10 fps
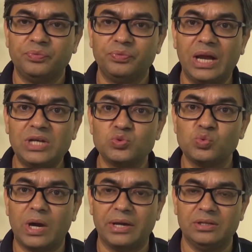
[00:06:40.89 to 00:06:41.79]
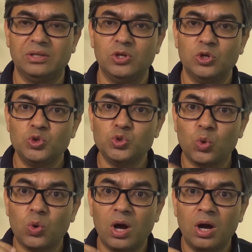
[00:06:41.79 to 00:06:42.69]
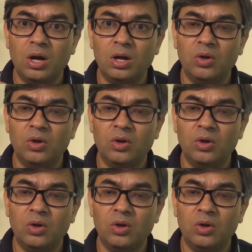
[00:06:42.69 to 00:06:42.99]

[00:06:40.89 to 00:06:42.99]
That's why yoga,